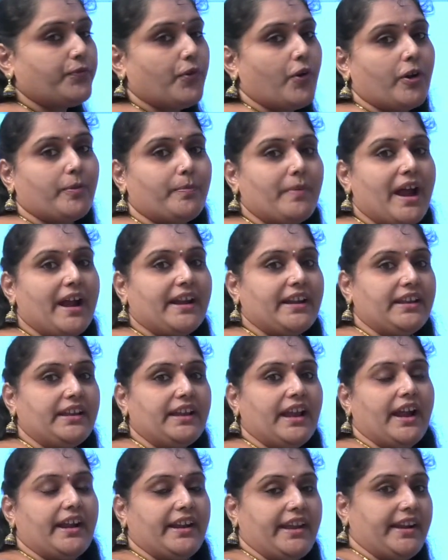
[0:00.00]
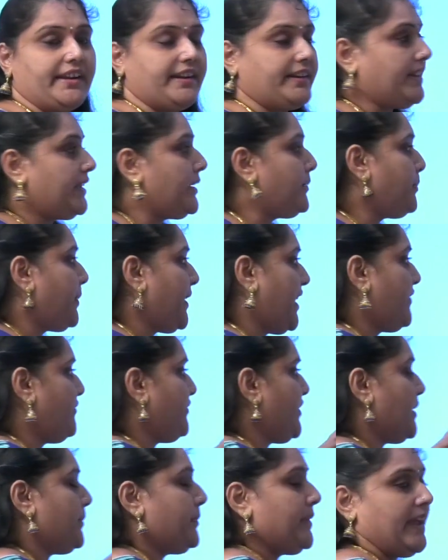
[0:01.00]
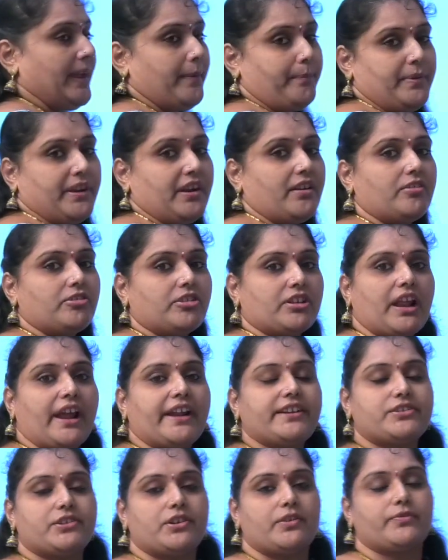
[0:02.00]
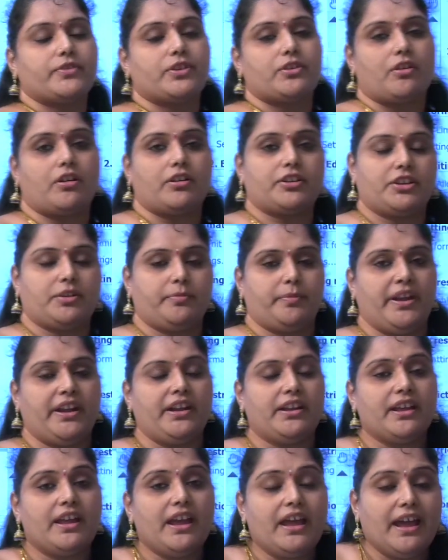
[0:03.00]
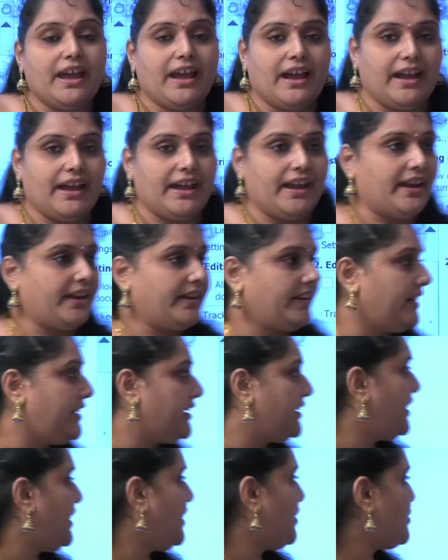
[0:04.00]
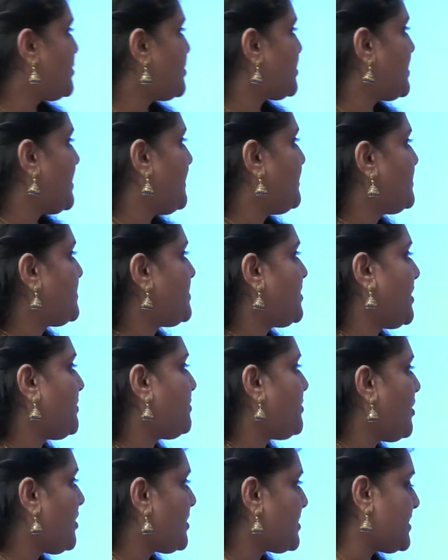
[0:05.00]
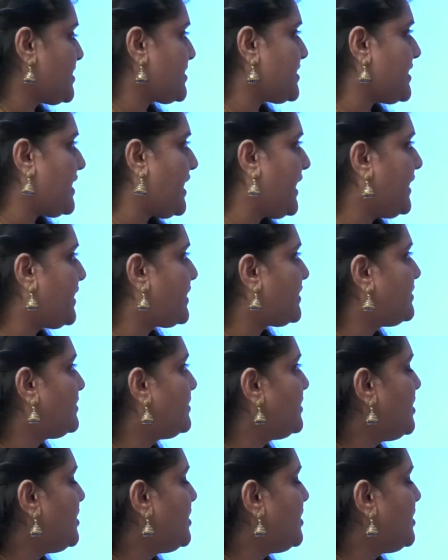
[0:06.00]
formatting and editing pane will be appeared on the right side of the document, and it gives some check boxes like,